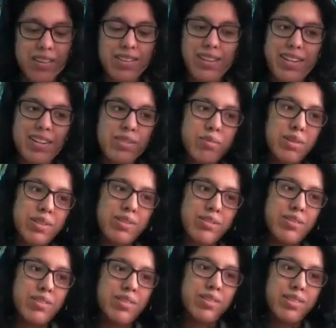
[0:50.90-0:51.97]
Grace, why'd you
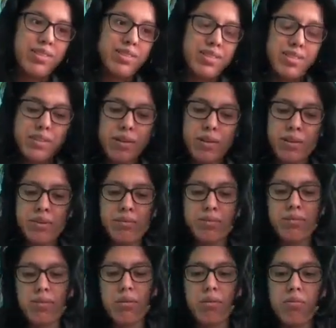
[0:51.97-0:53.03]
do this? I
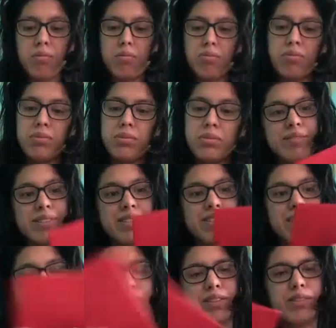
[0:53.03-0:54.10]
don't know. There's
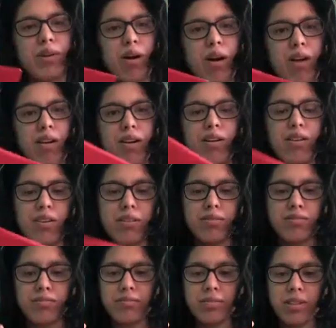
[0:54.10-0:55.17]
like a little card.
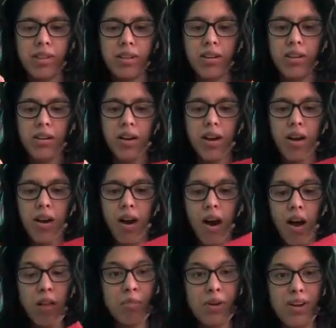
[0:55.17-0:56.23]

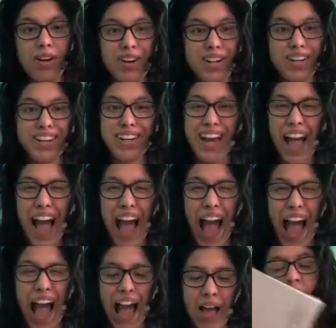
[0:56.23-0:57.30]
Hallmark.
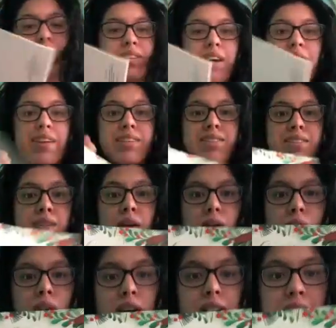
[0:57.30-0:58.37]
Nice
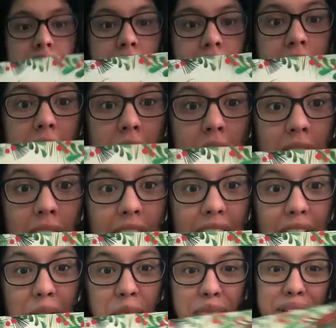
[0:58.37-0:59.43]
card. Says,
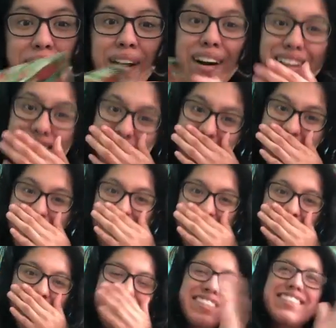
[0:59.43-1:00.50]
Happy Holidays.
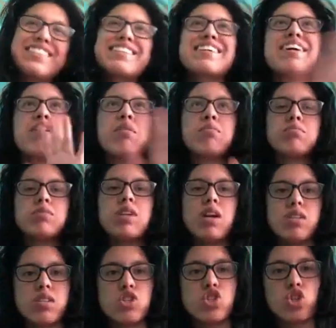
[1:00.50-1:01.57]

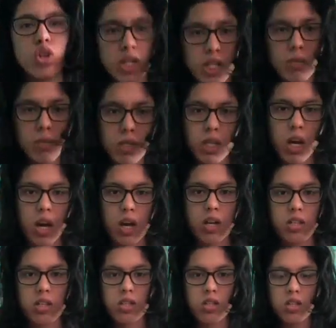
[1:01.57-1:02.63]
Yes, it's Christmas,
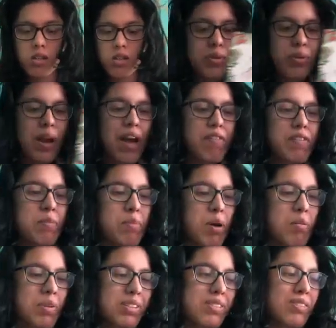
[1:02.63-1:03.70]
guys. Through every
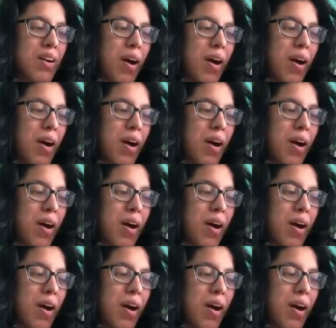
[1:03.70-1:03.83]
moment of the